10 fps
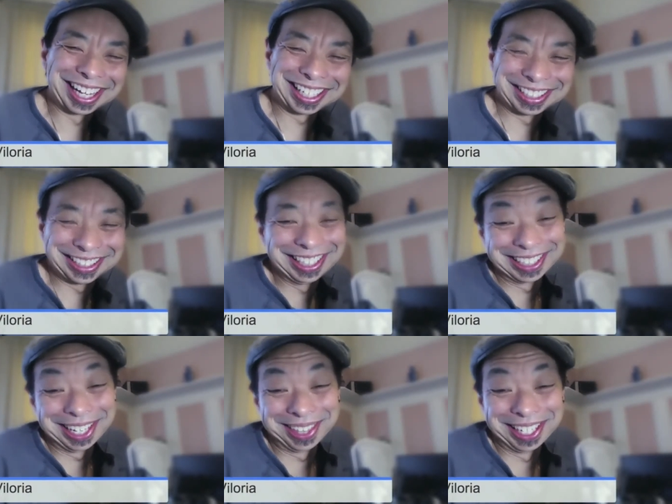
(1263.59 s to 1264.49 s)
I, see the
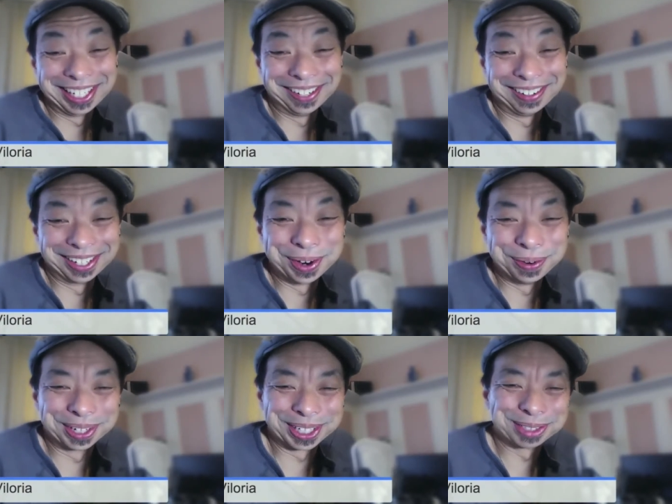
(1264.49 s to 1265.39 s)
same thing here in
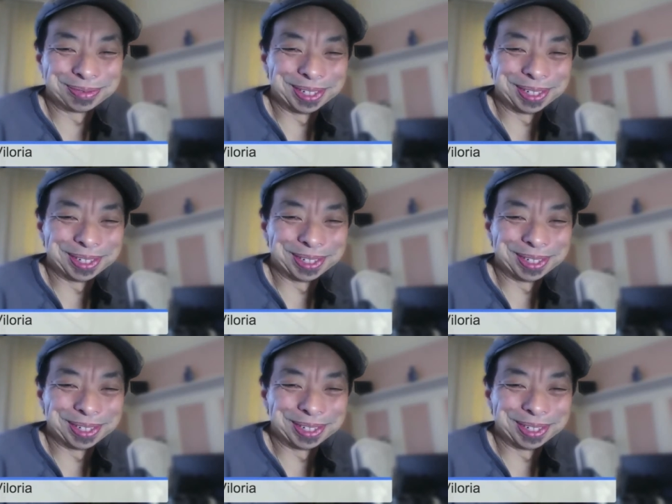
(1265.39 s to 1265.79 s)
co-working spaces.